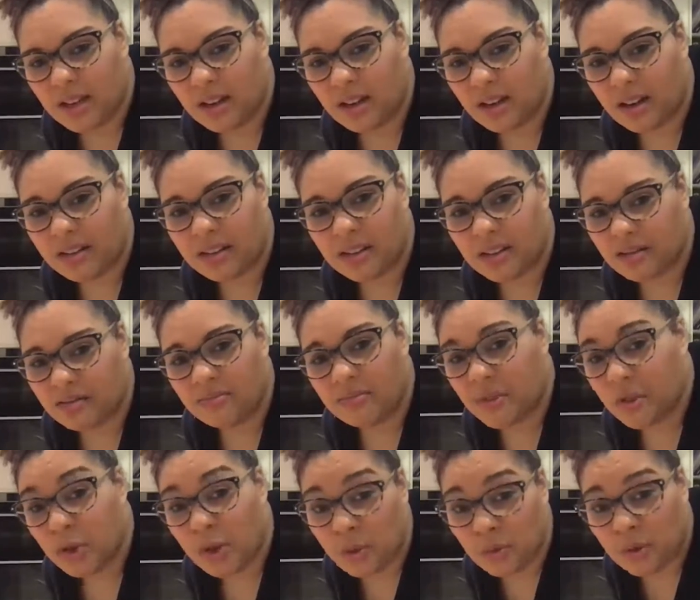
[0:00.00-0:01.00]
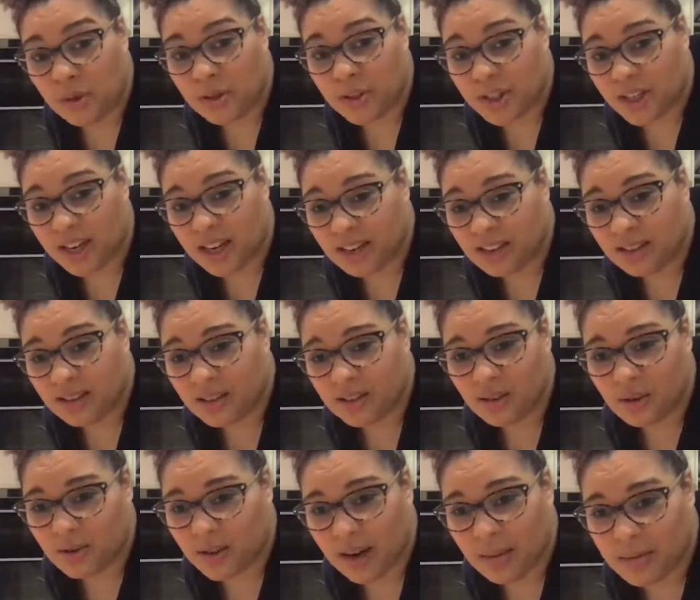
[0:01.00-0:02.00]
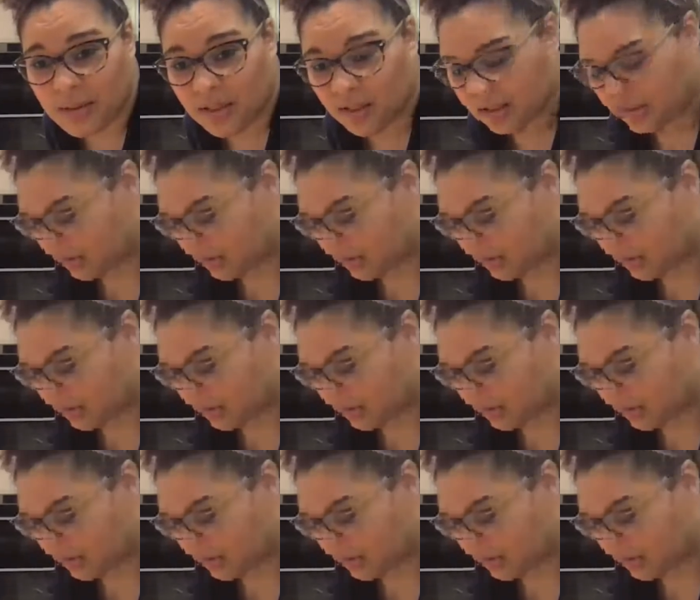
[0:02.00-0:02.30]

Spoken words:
either not watching or absolutely